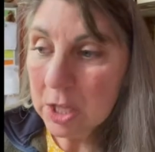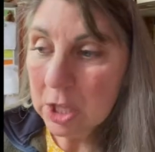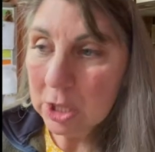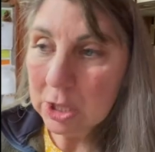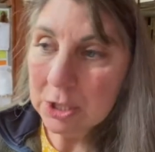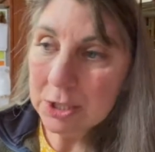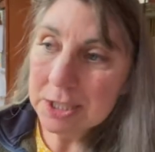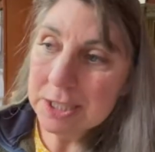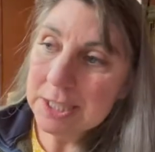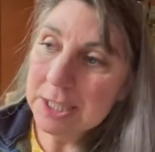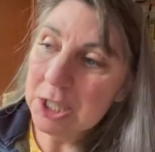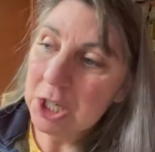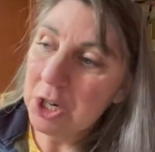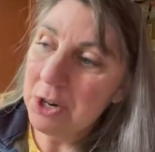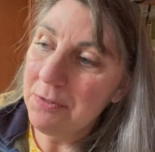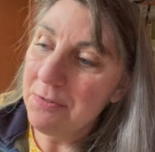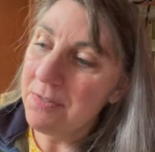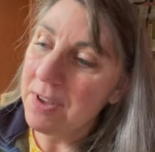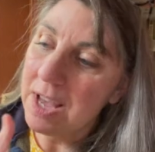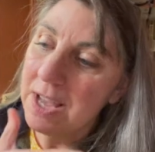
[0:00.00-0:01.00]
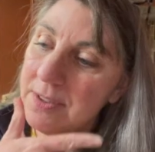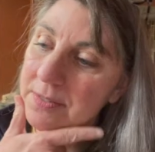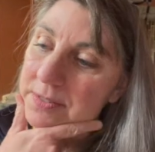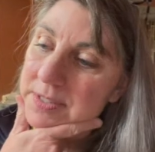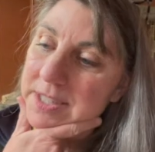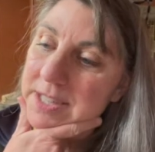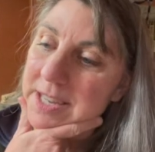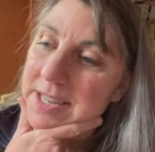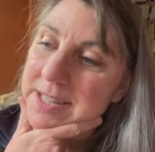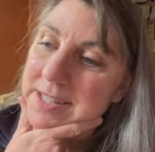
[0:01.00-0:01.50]
looked at our five
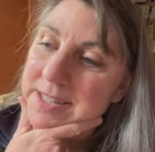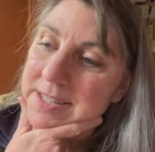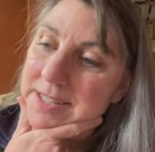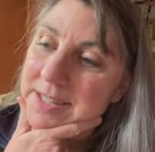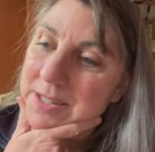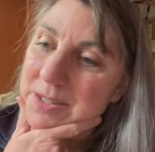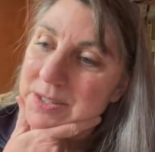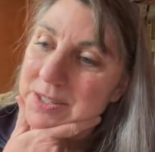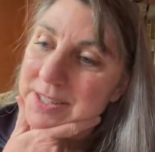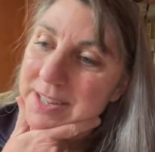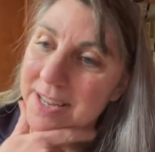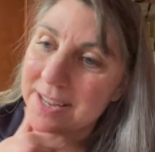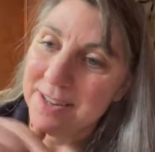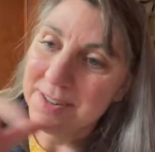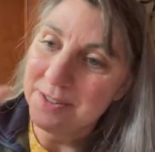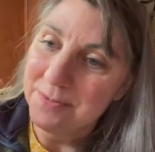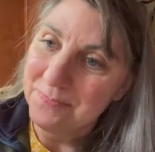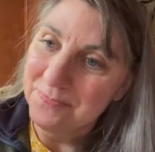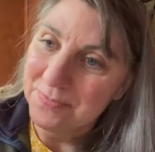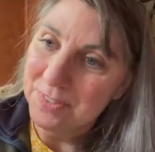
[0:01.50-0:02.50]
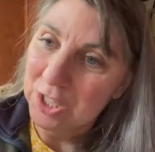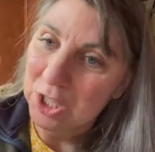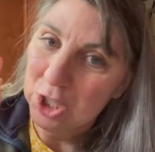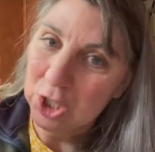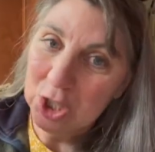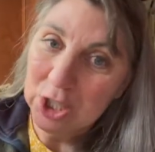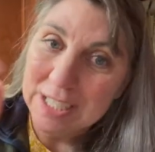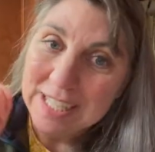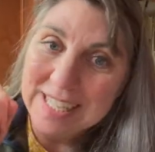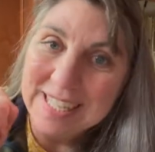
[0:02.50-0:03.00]
sons and said,
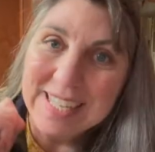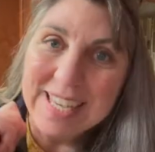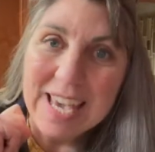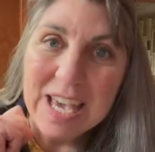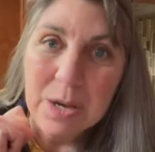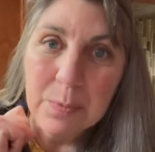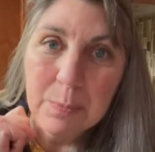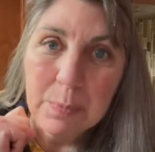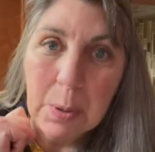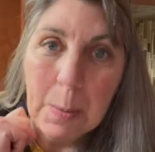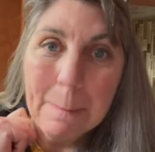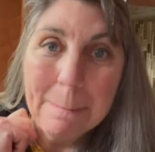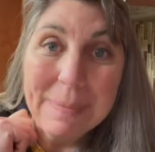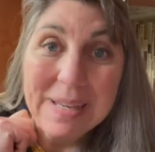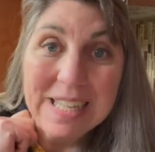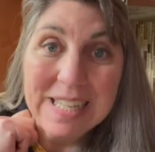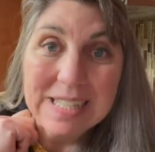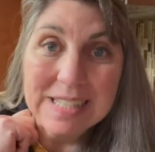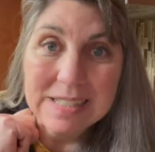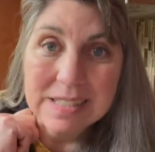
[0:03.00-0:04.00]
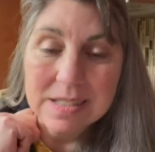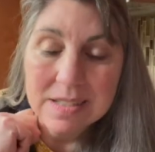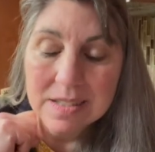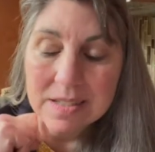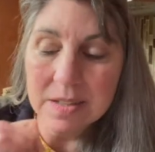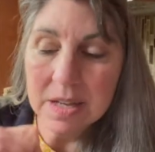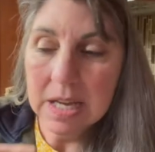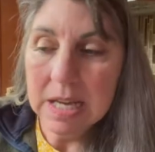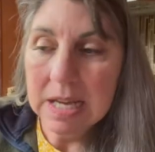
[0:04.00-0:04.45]
cooking camp begins.